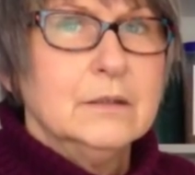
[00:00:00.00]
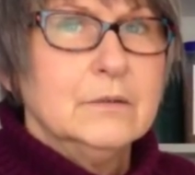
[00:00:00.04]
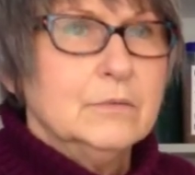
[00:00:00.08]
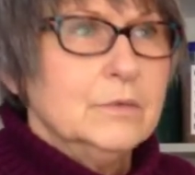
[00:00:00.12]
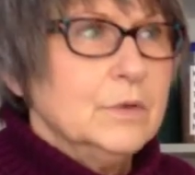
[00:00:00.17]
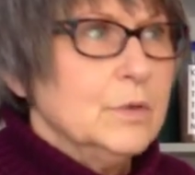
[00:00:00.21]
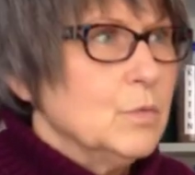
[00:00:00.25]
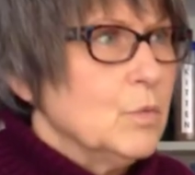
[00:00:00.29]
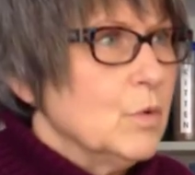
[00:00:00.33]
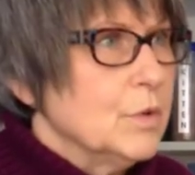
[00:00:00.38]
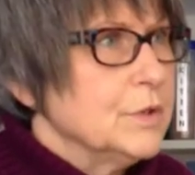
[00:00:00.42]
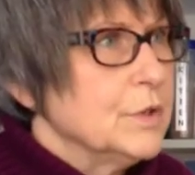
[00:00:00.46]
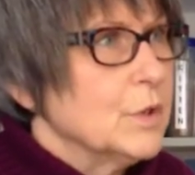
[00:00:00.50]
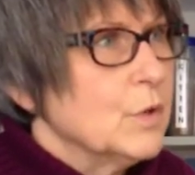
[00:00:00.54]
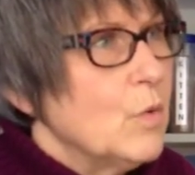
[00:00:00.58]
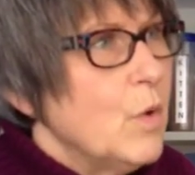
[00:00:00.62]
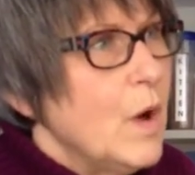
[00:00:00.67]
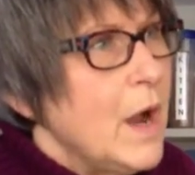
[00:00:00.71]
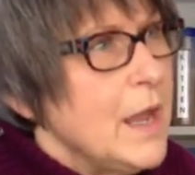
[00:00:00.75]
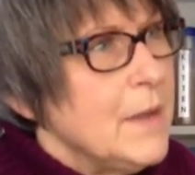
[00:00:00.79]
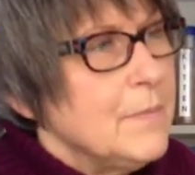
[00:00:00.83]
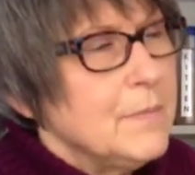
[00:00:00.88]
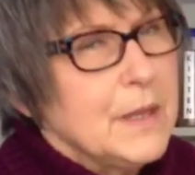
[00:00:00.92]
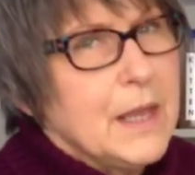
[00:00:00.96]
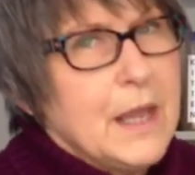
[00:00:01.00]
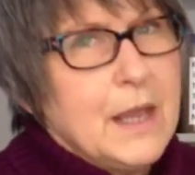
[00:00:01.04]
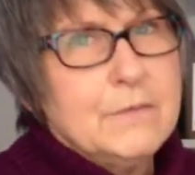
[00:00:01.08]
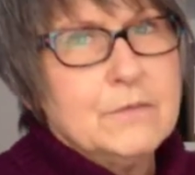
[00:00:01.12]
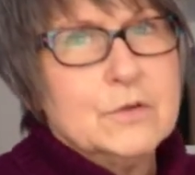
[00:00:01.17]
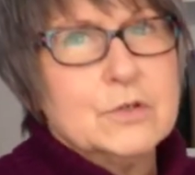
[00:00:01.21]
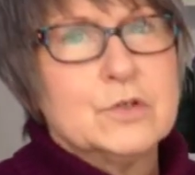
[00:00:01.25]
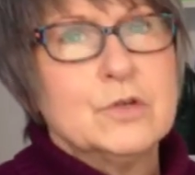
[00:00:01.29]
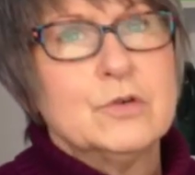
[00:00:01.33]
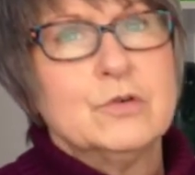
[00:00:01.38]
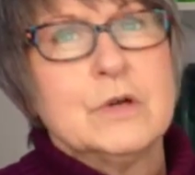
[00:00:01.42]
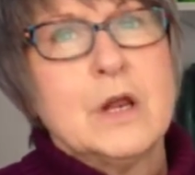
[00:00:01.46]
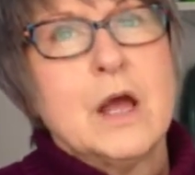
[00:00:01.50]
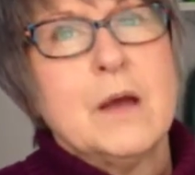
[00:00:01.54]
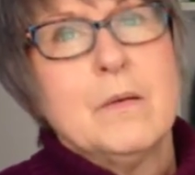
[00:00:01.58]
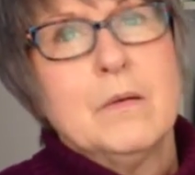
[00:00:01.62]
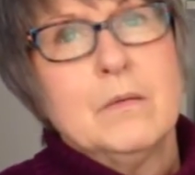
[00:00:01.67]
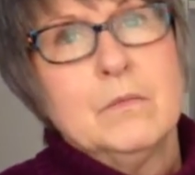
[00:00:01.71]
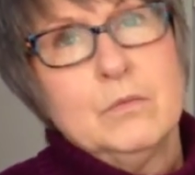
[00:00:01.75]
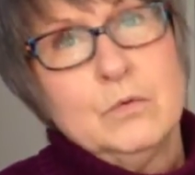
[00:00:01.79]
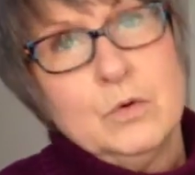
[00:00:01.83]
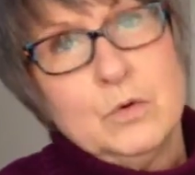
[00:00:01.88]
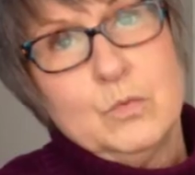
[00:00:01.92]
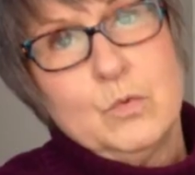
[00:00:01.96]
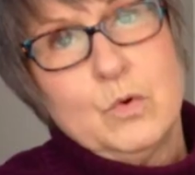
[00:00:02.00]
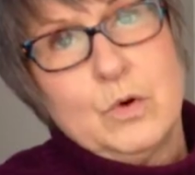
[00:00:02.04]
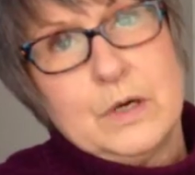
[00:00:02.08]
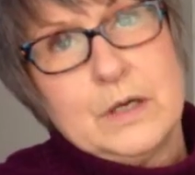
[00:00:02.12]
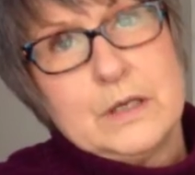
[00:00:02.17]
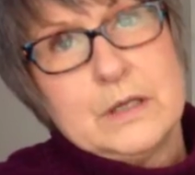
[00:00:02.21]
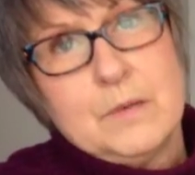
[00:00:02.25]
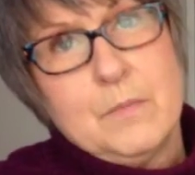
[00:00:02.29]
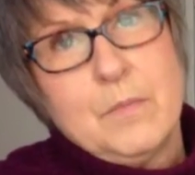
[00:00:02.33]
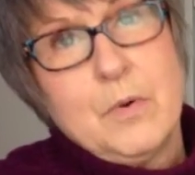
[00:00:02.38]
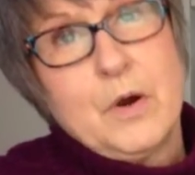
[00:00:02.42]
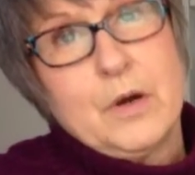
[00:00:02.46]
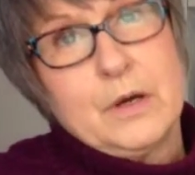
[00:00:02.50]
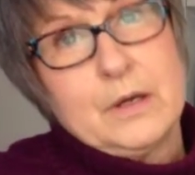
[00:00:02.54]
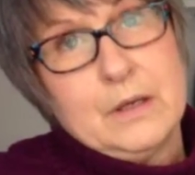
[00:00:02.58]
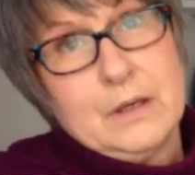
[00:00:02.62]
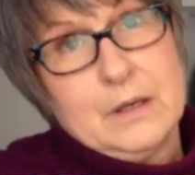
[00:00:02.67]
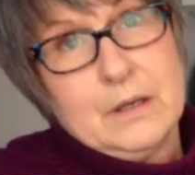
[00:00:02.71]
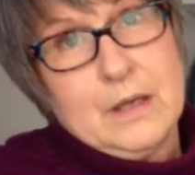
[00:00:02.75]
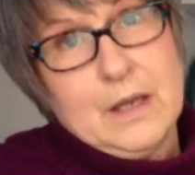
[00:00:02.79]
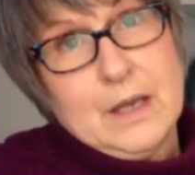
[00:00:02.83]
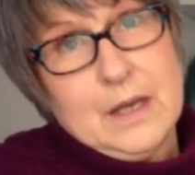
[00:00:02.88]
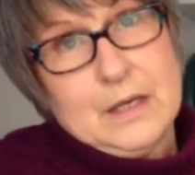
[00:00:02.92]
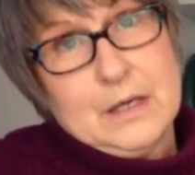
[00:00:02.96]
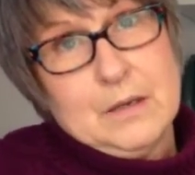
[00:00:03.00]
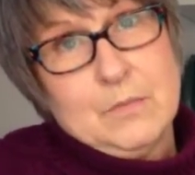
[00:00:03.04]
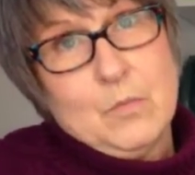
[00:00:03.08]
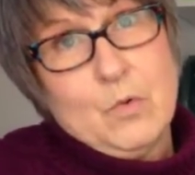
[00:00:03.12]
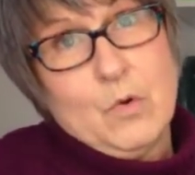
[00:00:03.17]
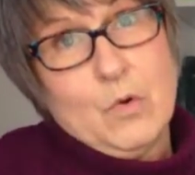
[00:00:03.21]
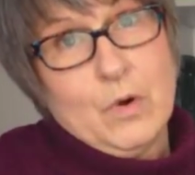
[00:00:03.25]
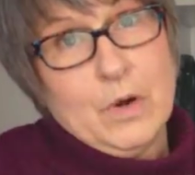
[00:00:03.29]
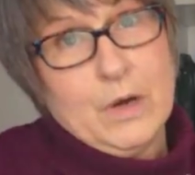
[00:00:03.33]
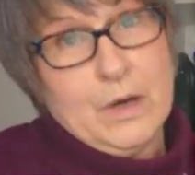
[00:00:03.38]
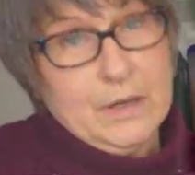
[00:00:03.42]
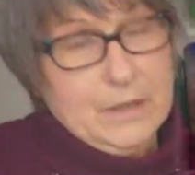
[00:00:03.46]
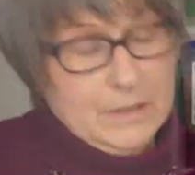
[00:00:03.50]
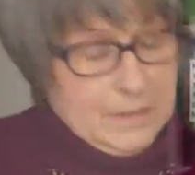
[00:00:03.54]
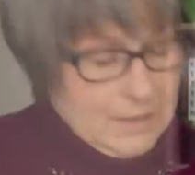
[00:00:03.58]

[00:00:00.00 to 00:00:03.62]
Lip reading: Reward the quiet behavior, so you're not rewarding the barking anymore.